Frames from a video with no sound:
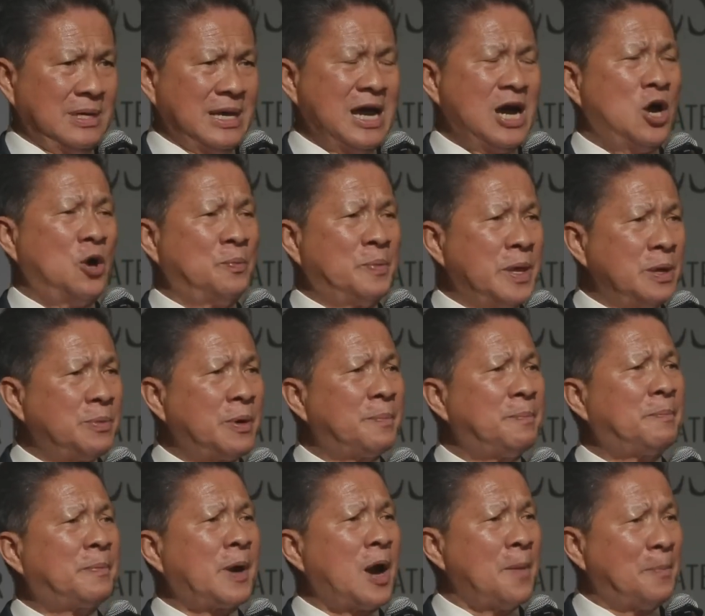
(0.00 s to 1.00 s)
our people
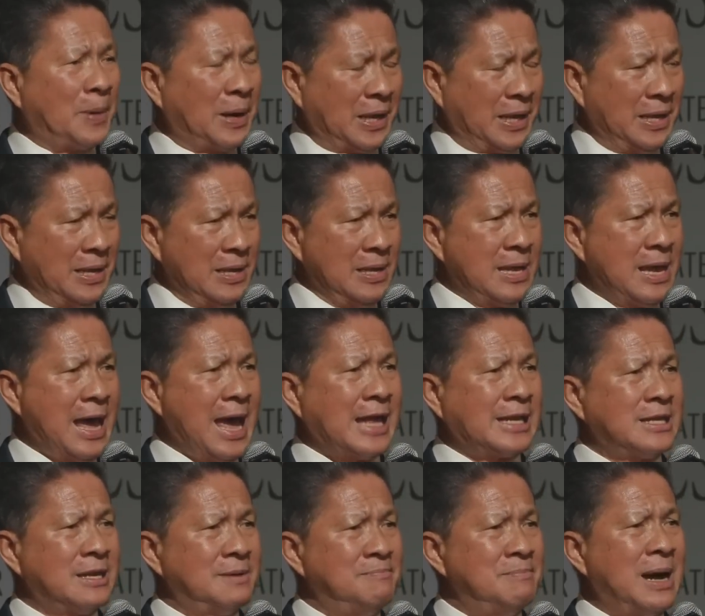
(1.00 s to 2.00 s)
properly
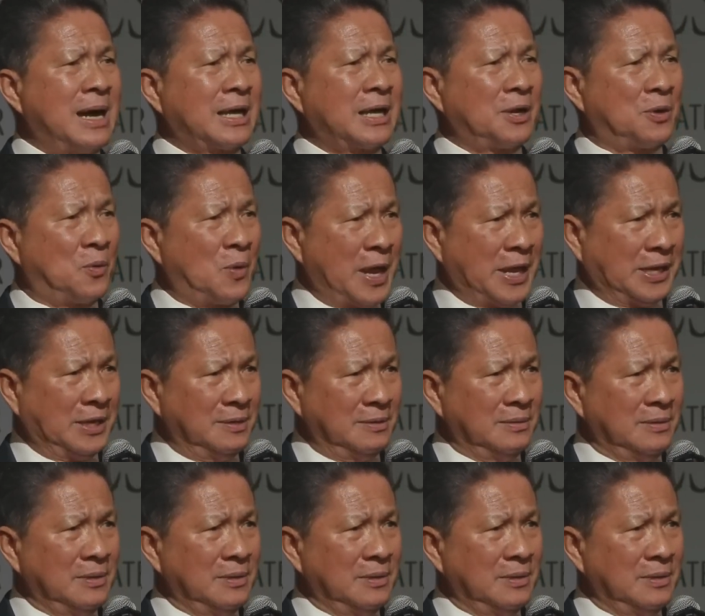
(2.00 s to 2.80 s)
at the market rate.